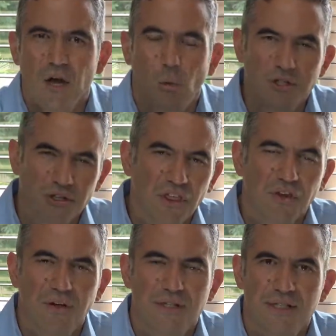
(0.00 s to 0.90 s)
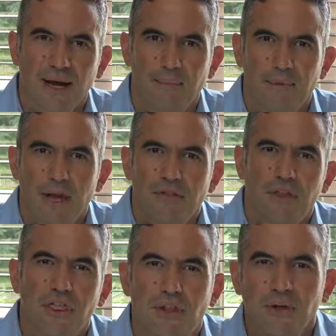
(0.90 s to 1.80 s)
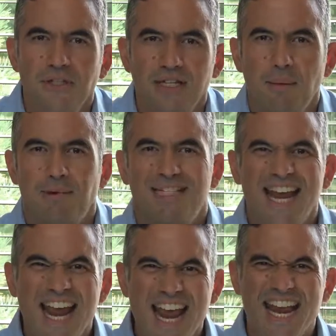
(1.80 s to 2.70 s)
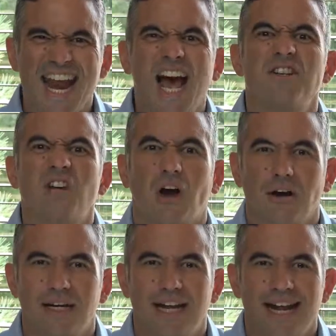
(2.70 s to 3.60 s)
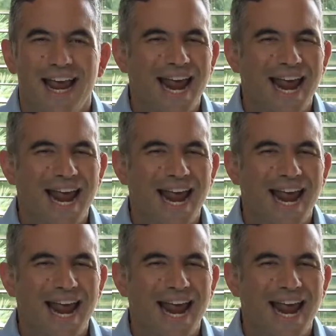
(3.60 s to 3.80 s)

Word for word: What's the third step? The third step is hit a target,